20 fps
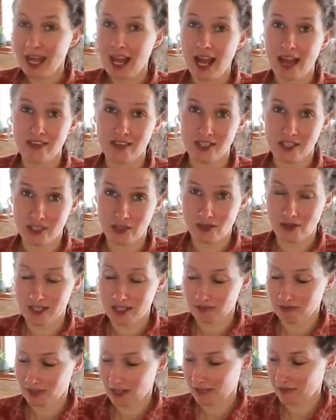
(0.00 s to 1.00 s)
and the
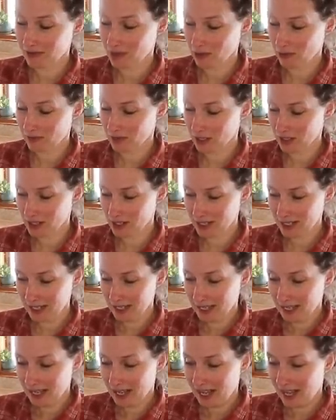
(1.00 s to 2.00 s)
use of leftovers.
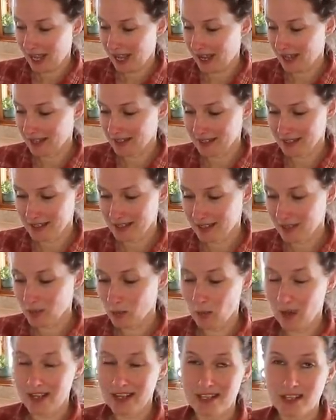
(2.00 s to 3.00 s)
And
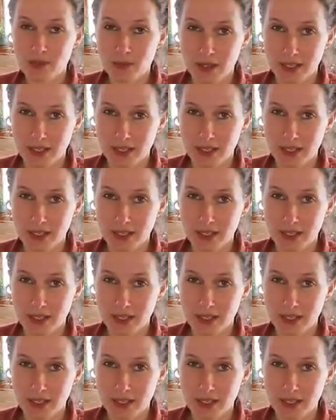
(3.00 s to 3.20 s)
the way it's